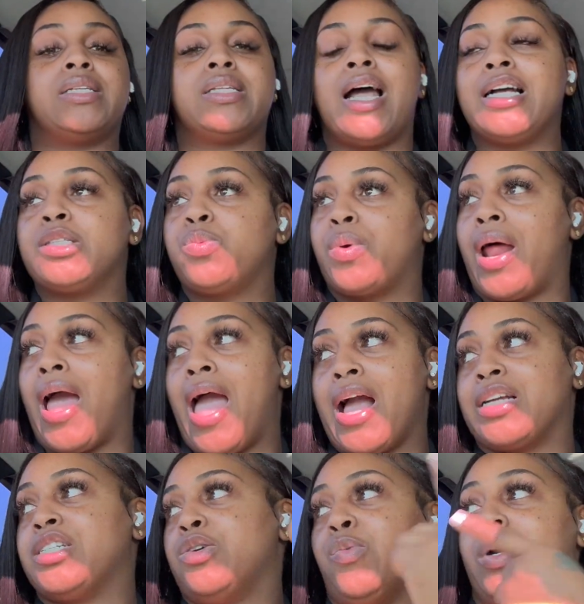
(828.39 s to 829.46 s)
that's what I
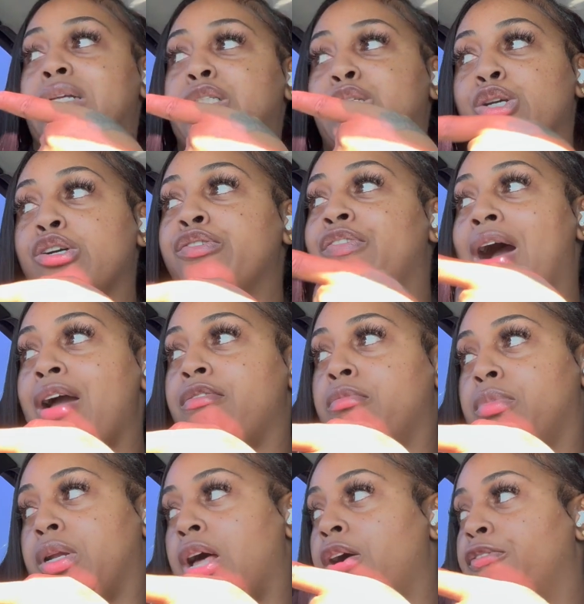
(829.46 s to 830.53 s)
actually went to Five and
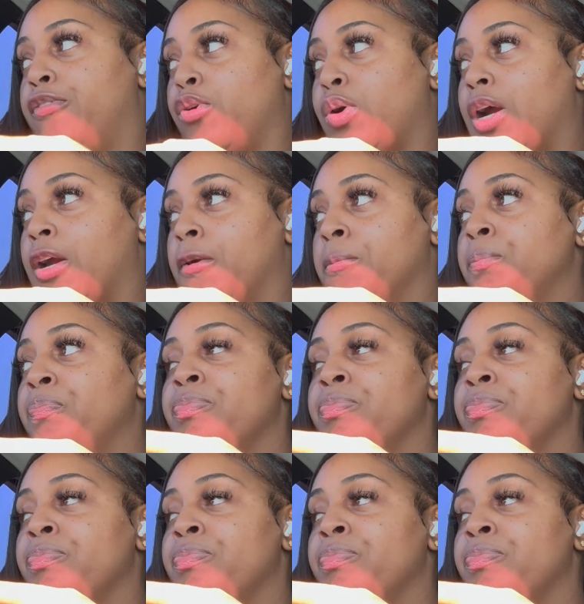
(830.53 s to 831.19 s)
Below for.